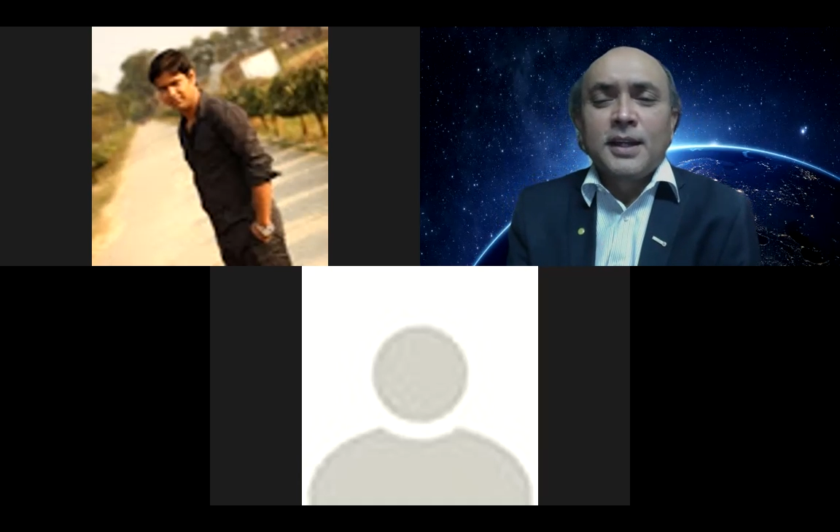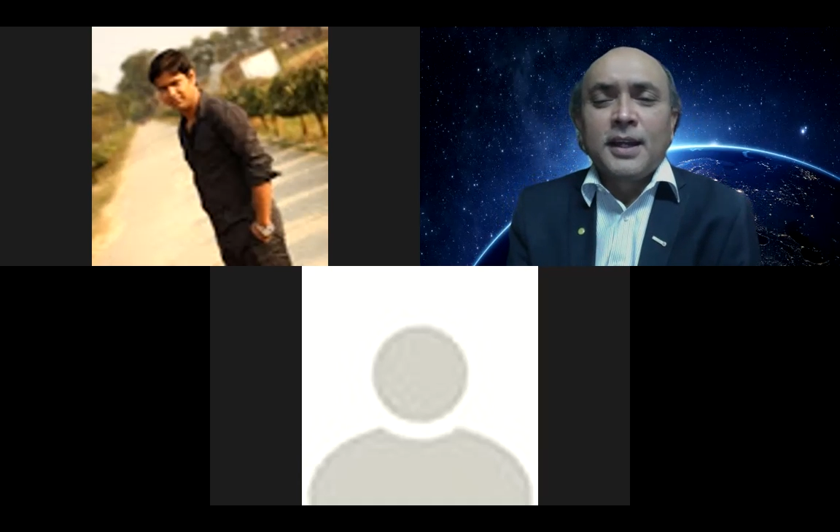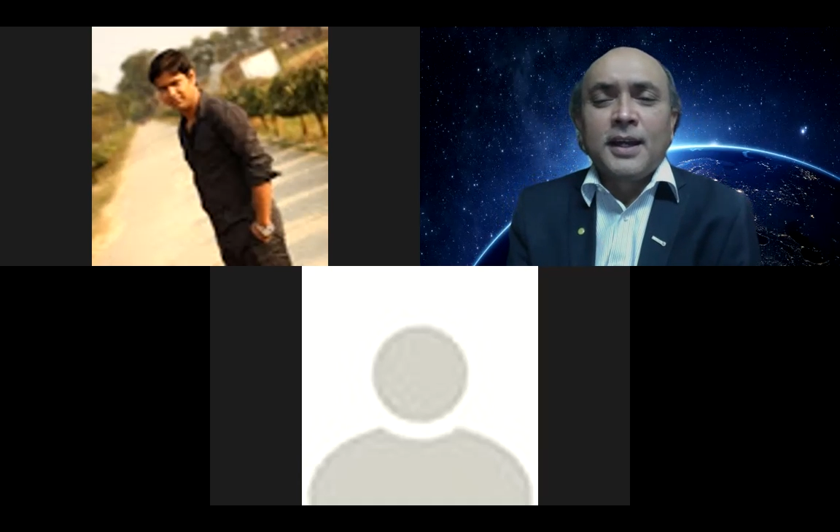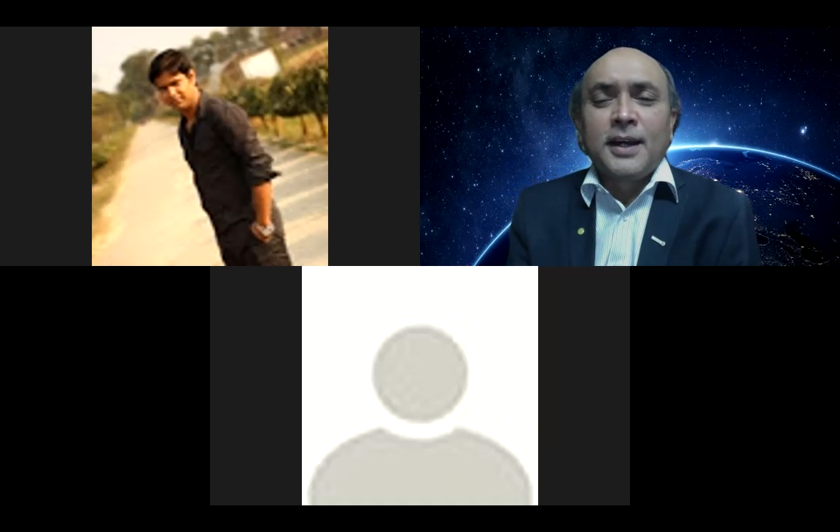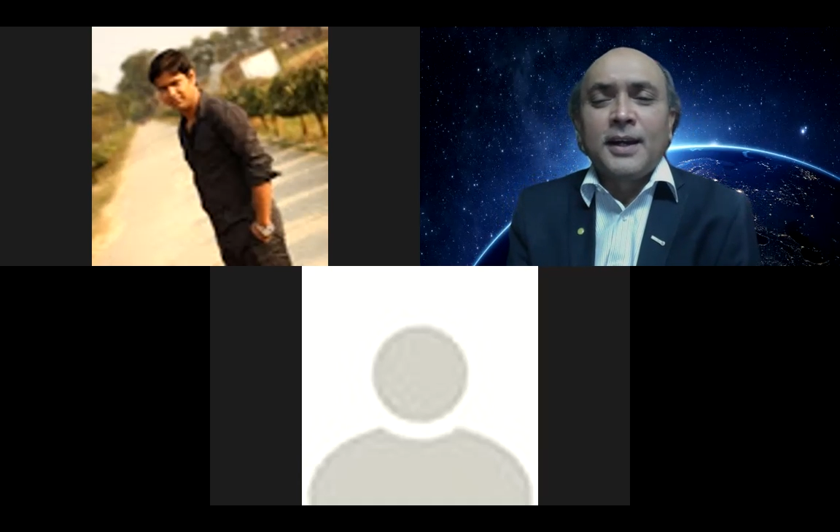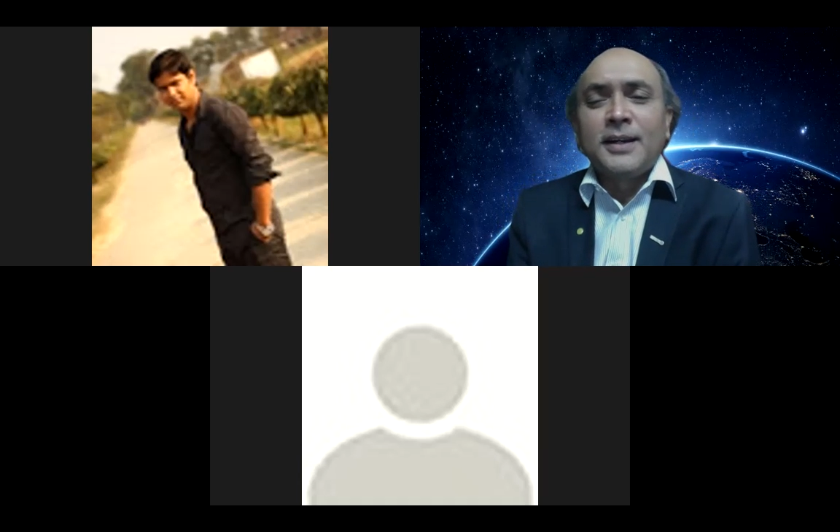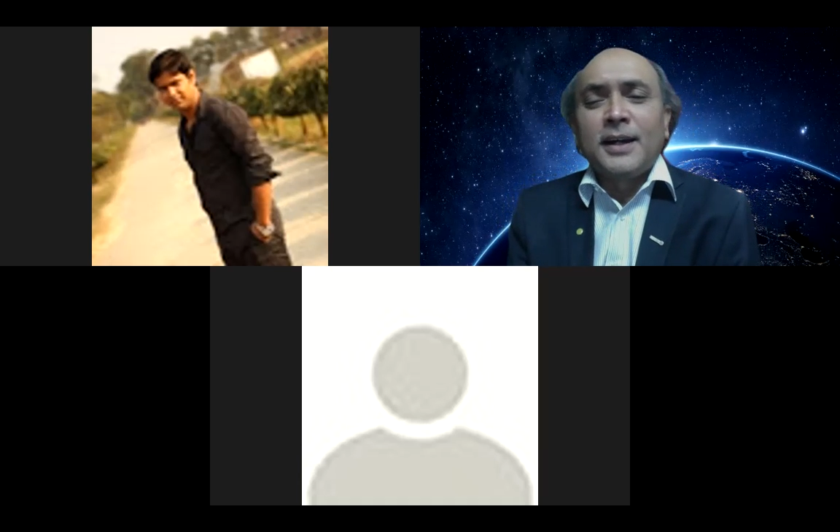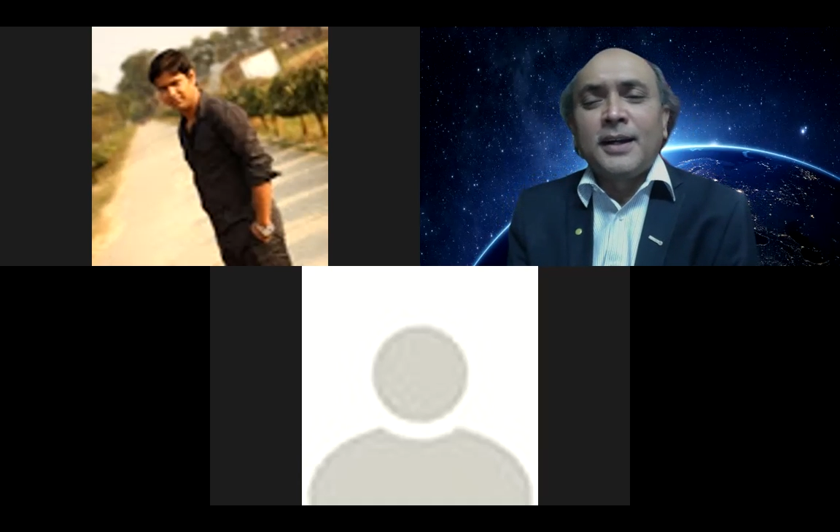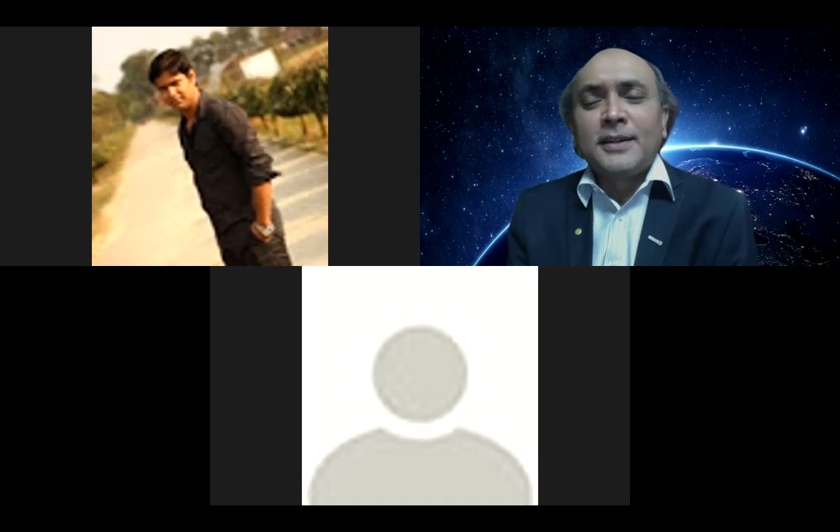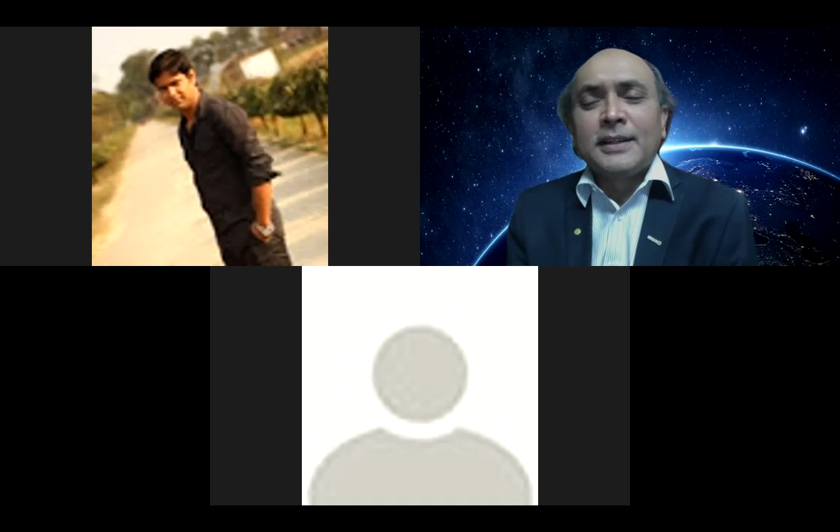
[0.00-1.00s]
uh, uh,